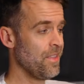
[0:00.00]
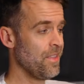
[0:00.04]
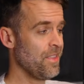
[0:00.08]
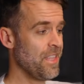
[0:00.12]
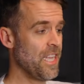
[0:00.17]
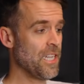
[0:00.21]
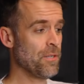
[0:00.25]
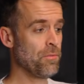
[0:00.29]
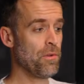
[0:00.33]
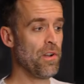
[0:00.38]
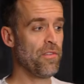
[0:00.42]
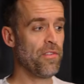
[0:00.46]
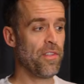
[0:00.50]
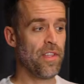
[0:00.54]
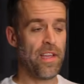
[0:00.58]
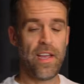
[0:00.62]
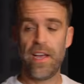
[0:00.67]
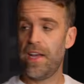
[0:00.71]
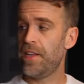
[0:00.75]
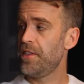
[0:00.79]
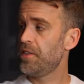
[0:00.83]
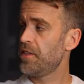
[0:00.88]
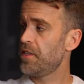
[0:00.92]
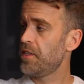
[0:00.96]
That's about it for the
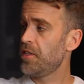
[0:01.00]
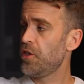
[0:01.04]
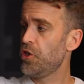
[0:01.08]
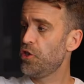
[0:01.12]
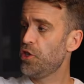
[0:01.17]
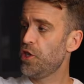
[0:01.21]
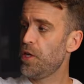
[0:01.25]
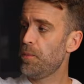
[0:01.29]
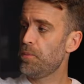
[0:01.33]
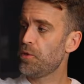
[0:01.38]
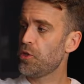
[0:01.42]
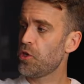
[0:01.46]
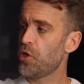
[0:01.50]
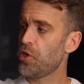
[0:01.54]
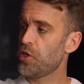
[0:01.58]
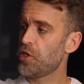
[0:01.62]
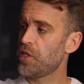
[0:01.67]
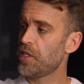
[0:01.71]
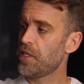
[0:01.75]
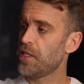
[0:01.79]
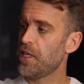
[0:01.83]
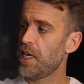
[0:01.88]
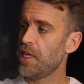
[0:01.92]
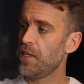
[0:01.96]
heads. Their chips are
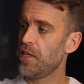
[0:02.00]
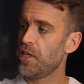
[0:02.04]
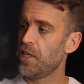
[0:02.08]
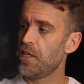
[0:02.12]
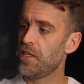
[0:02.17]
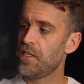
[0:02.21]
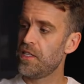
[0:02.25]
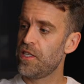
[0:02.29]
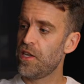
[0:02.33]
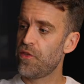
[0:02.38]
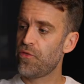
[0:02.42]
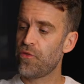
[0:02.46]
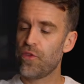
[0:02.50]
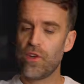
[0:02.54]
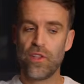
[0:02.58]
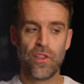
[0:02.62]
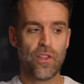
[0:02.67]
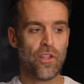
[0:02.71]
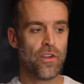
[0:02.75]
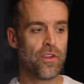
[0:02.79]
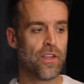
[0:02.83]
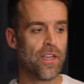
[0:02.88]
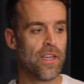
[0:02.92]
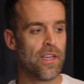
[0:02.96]
slightly different
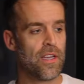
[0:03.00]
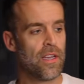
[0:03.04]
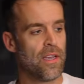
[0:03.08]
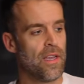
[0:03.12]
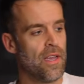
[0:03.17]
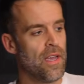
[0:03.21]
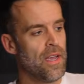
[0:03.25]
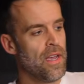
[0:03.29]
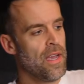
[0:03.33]
looking,